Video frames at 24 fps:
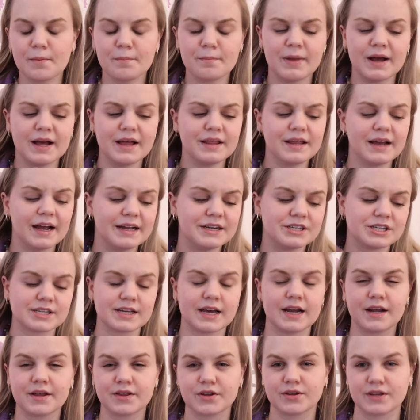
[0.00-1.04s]
But I just
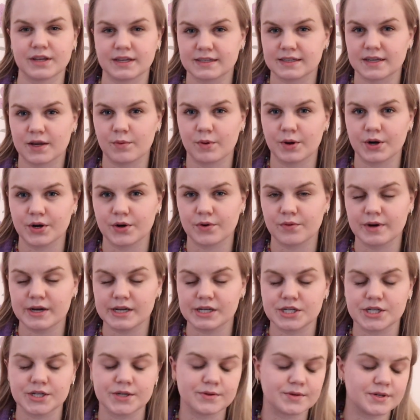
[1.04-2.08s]
had other things I wanted to
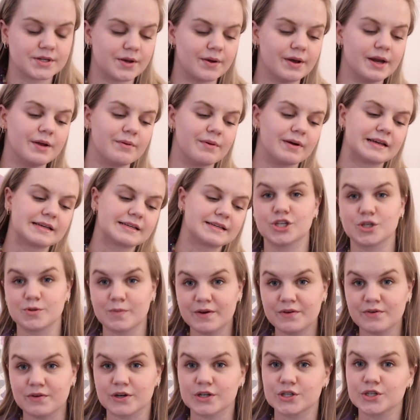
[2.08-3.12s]
read too. So anyways, those are
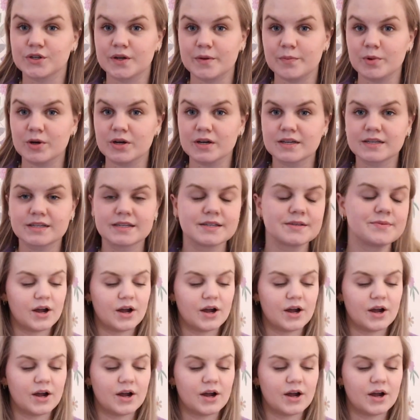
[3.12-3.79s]
my first 3 books.